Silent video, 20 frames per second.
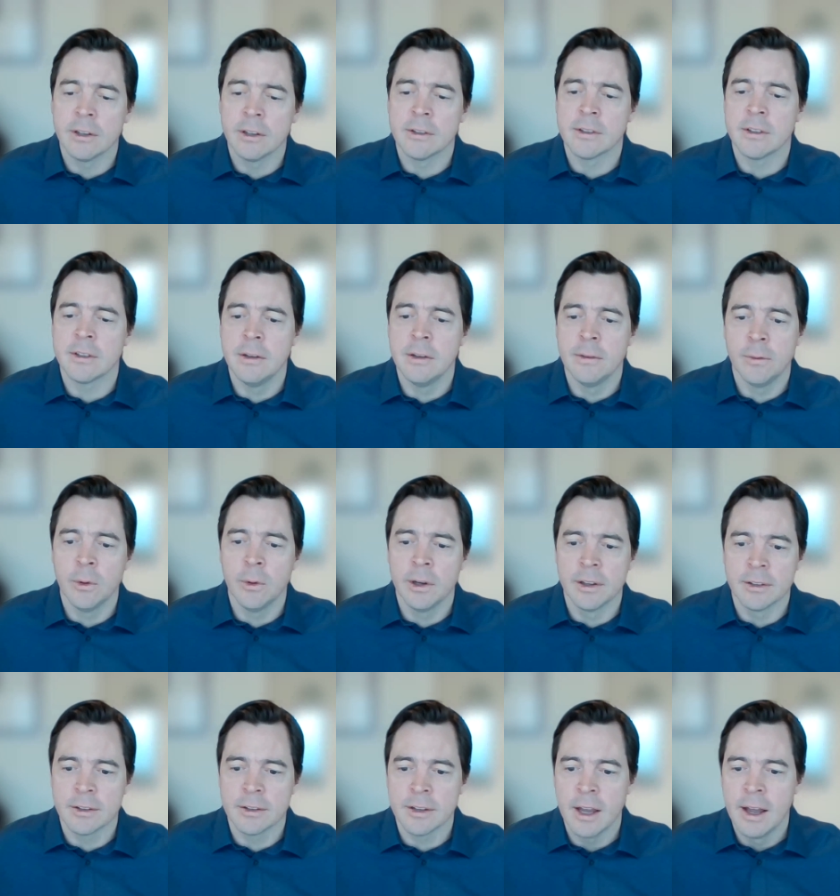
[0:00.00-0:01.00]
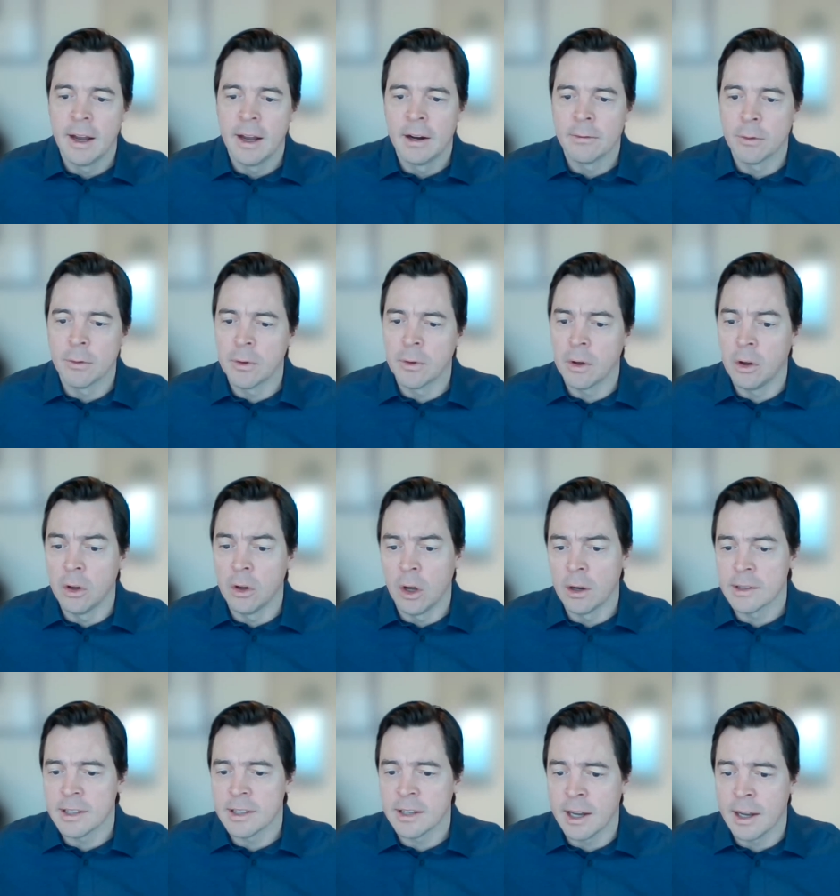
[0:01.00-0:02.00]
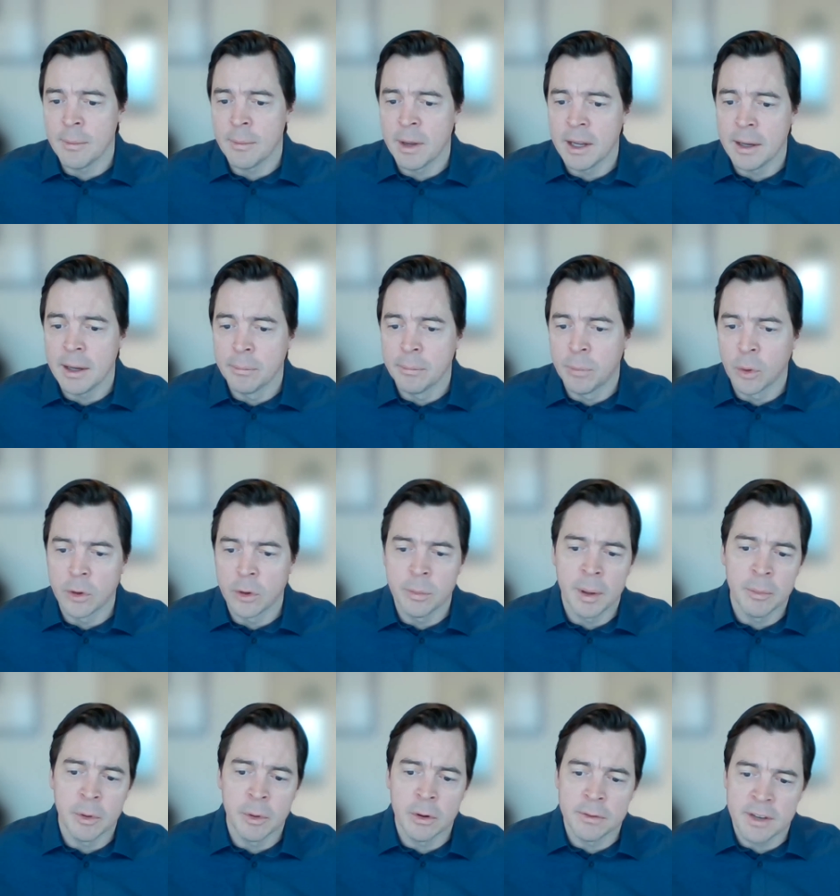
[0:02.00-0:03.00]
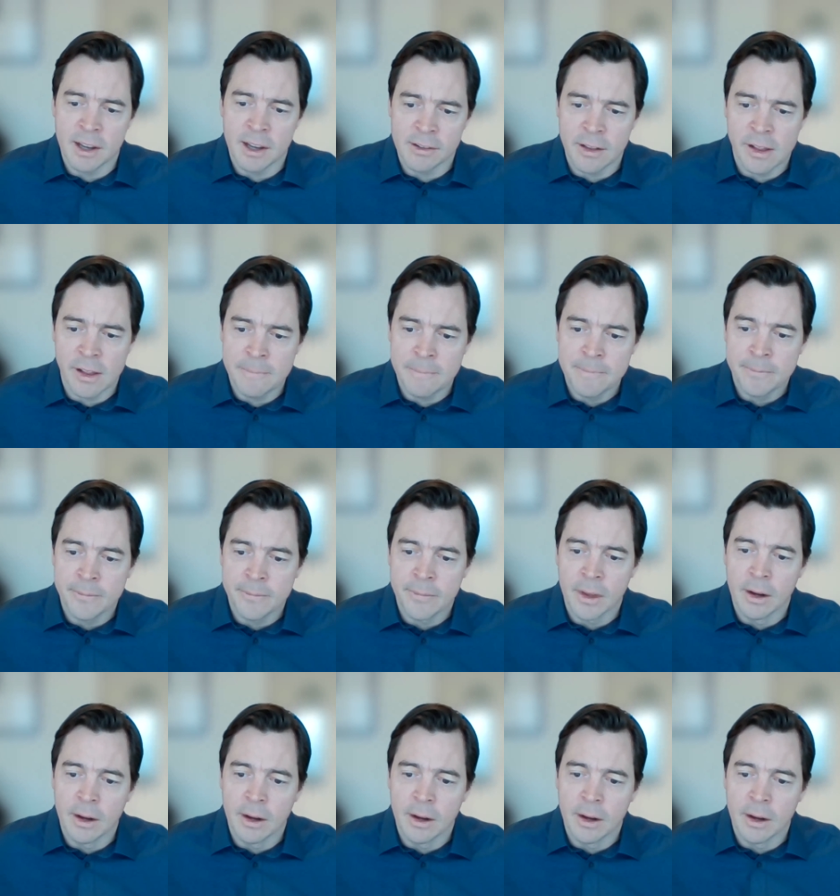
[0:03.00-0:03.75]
And Steve was, for a long time, a board member of Tesla.